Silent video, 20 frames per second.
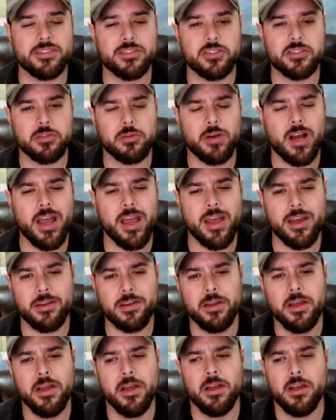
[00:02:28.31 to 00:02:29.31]
And so I
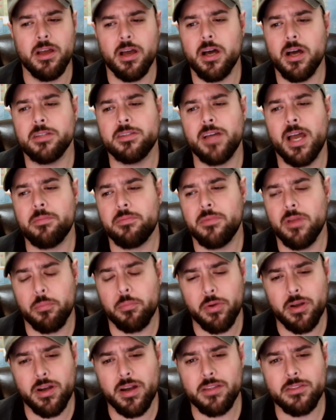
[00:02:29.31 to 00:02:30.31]
had uh, typed, I uh,
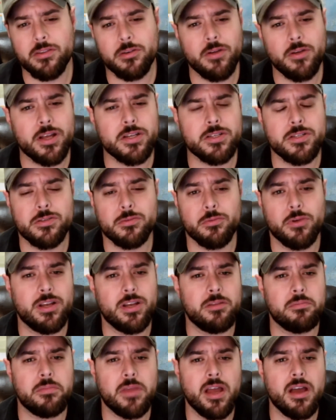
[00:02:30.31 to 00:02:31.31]
printed out the directions, written
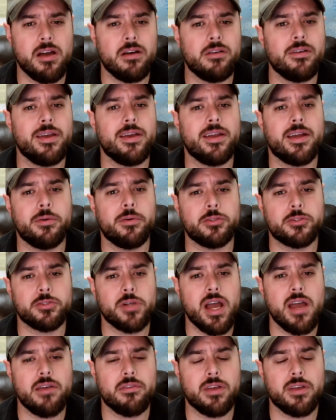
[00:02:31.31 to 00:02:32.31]
them down, and I was
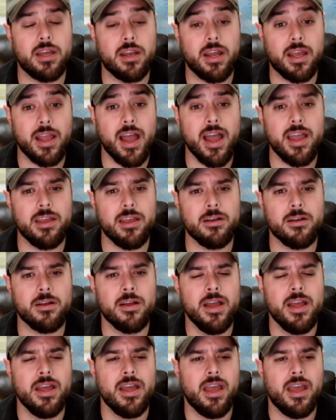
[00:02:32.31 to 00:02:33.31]
driving, and I got here,
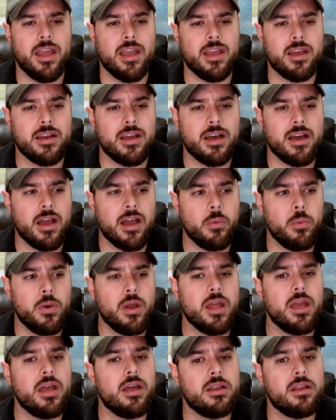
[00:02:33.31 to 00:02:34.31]
and uh, I
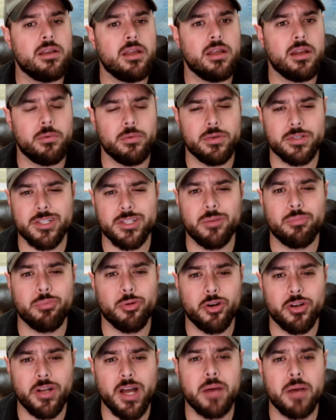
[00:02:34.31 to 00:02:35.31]
went in, and it was a
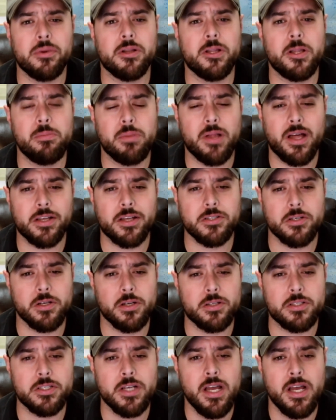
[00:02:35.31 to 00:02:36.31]
predominantly black
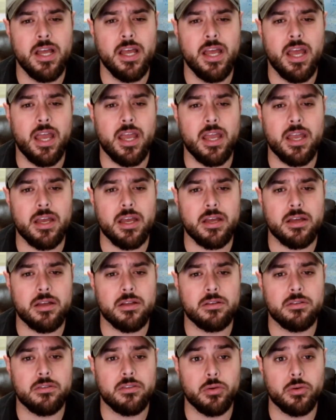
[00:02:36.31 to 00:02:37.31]
church
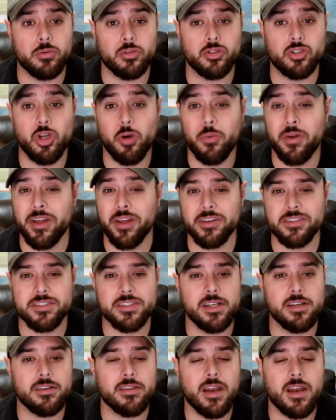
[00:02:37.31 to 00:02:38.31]
and there was nobody else
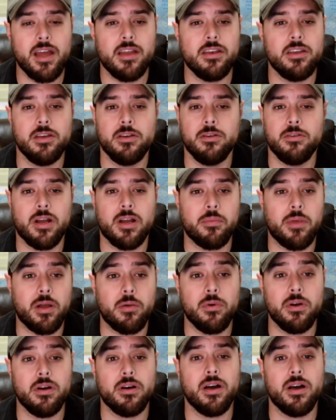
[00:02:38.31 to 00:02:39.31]
there that I knew. And I'm like,
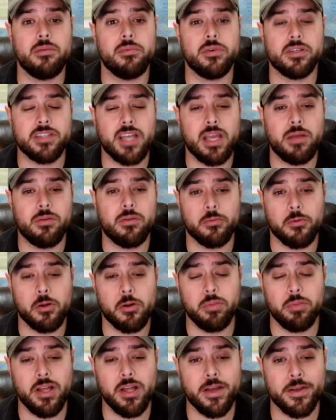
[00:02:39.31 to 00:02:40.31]
well, I must have came to the wrong
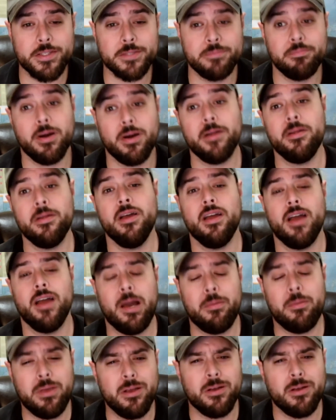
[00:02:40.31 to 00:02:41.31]
place, but
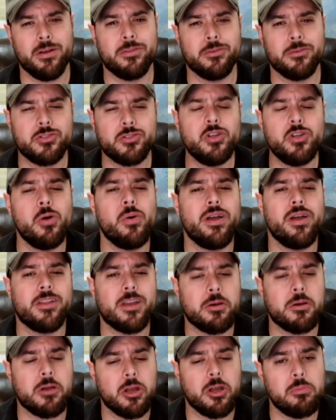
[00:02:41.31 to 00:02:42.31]
I'm here, and there's no way
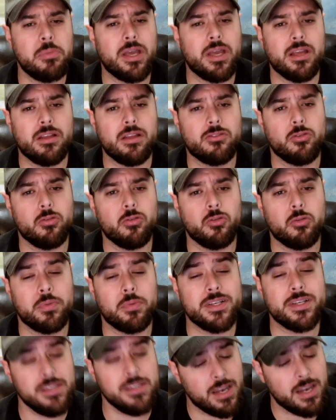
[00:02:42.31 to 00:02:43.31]
that I'm going to make it to the
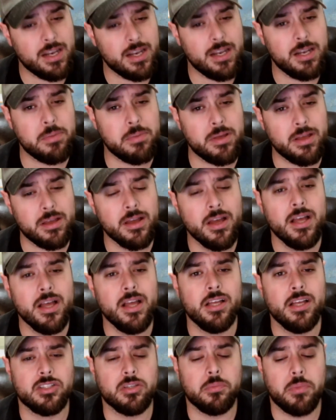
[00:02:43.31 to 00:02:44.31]
place that I need to be.
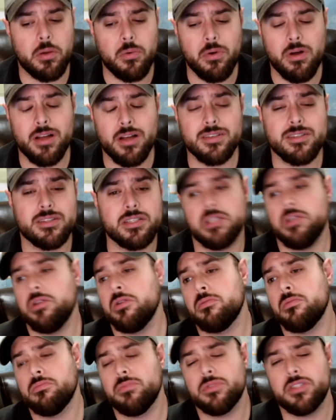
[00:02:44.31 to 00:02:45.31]
So I'm like, well, I just you
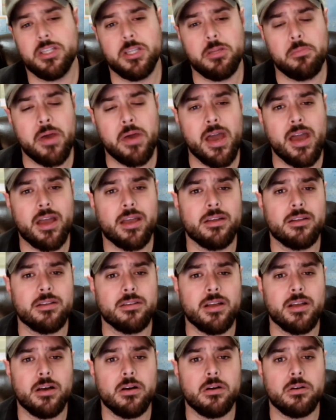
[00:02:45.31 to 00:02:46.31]
know sit in the back
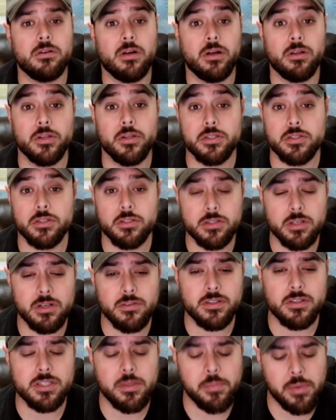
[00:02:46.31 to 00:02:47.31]
and I'll, I'll listen to
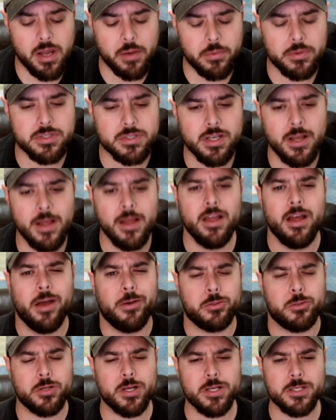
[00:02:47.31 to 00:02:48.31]
service. I mean, I was I
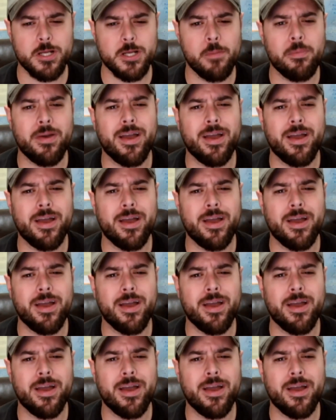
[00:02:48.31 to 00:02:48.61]
was dressed up.